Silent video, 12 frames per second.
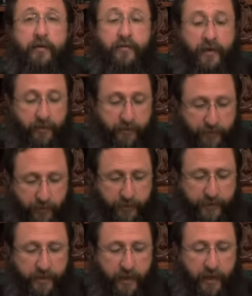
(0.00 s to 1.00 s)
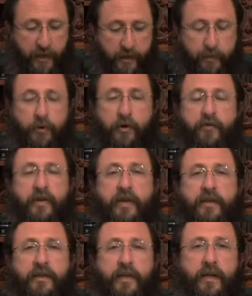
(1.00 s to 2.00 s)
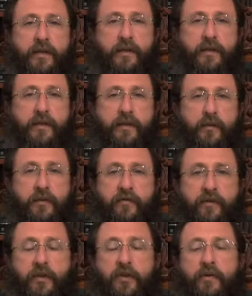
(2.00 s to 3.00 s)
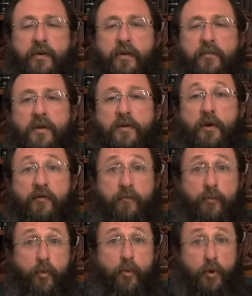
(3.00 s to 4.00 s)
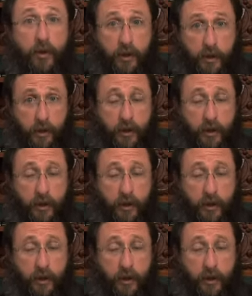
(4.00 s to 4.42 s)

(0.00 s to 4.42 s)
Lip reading: In fact, the verse in the Book of Kings tells us that it was finished during the month of Bul,